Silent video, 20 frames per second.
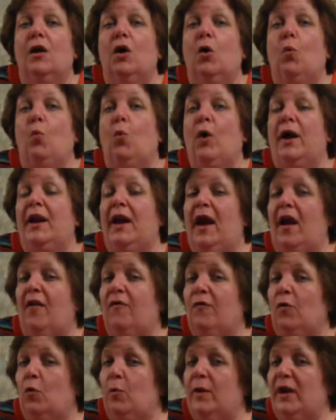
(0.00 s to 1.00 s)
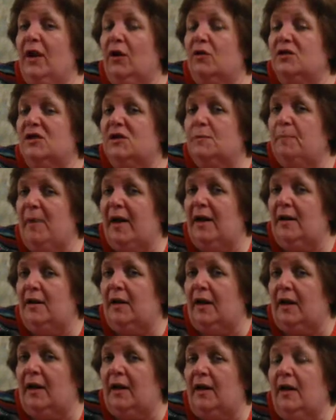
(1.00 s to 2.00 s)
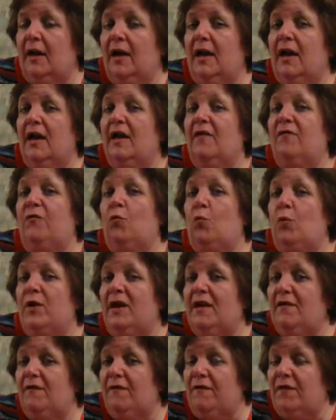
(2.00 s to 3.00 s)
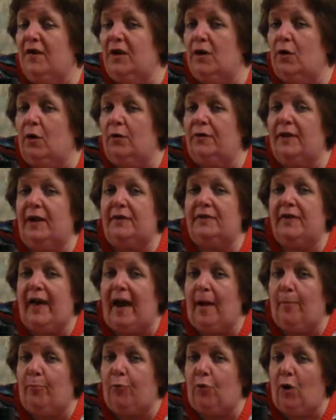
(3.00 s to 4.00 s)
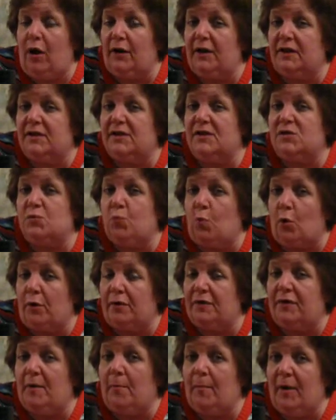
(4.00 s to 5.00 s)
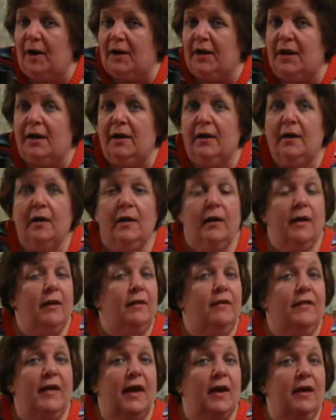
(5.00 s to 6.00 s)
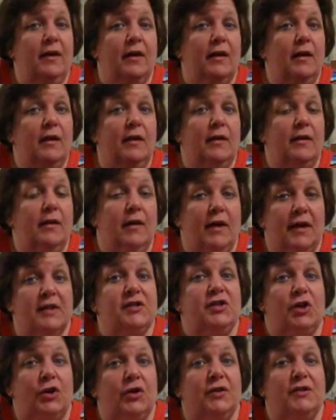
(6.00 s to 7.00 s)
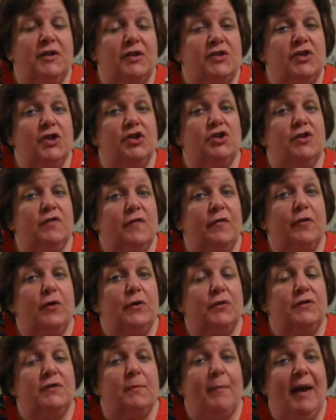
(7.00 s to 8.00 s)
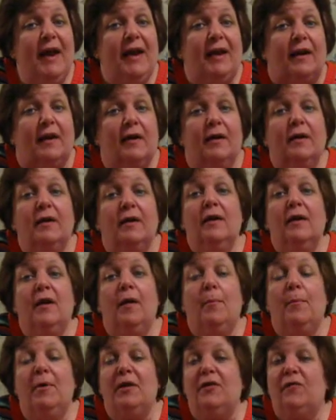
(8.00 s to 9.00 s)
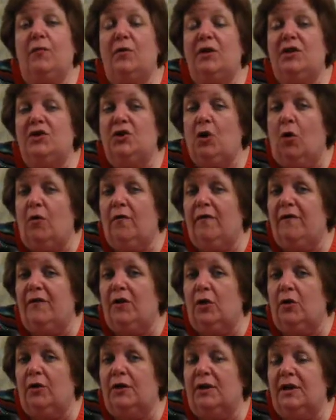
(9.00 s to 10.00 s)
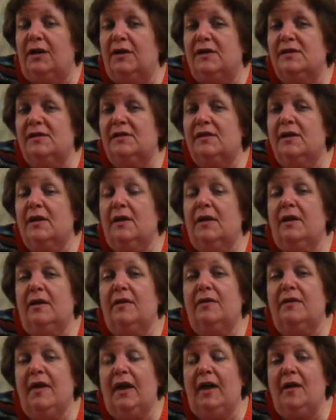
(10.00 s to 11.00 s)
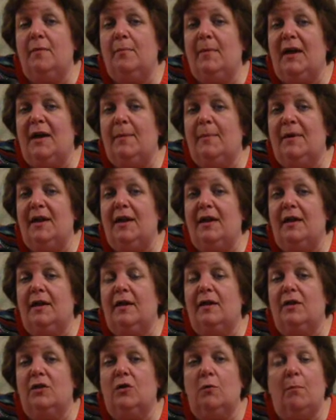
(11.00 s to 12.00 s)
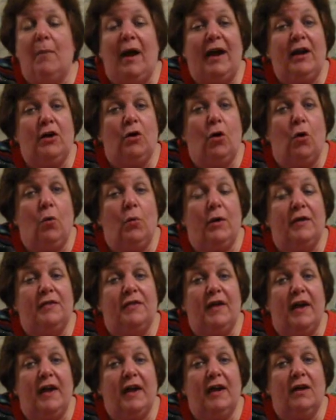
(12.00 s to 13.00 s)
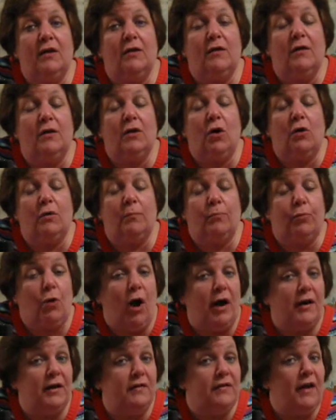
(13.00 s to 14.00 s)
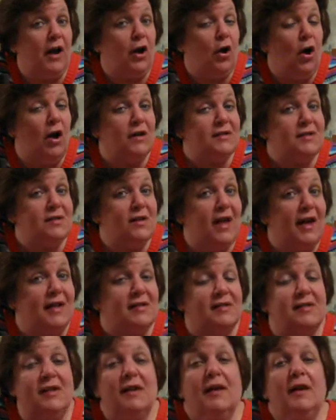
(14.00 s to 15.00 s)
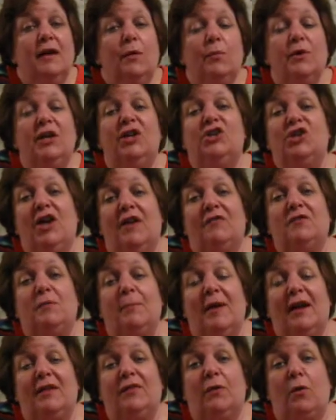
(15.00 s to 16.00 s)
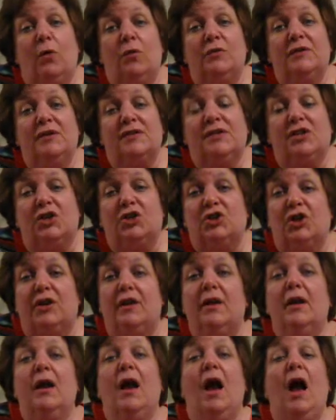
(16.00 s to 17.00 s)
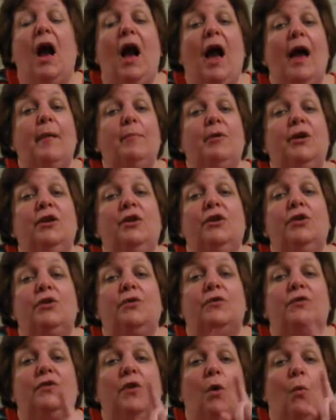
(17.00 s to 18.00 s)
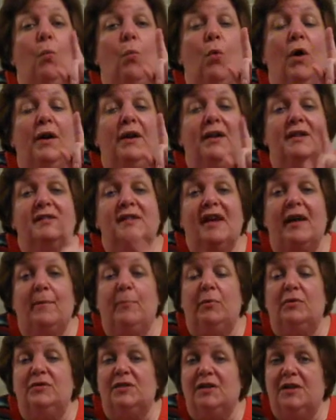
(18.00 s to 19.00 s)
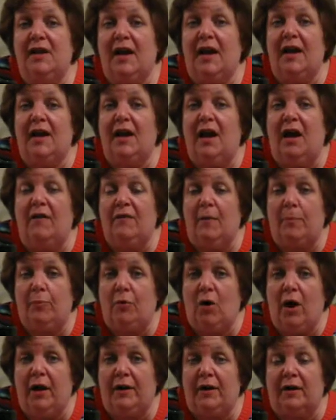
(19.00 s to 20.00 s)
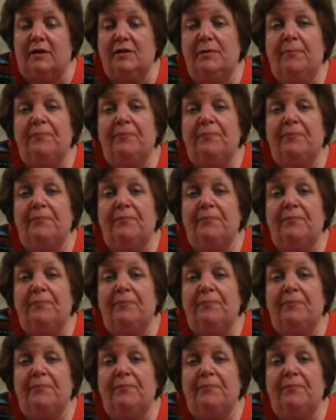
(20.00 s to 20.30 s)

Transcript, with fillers: Whatever we are spending, if we feel that that product is worth the money, then it's a good decision for you to make. But if we don't feel it is, then maybe you might go with a product that costs less. We each have to make their own decision. I'm going to use one example today of a product.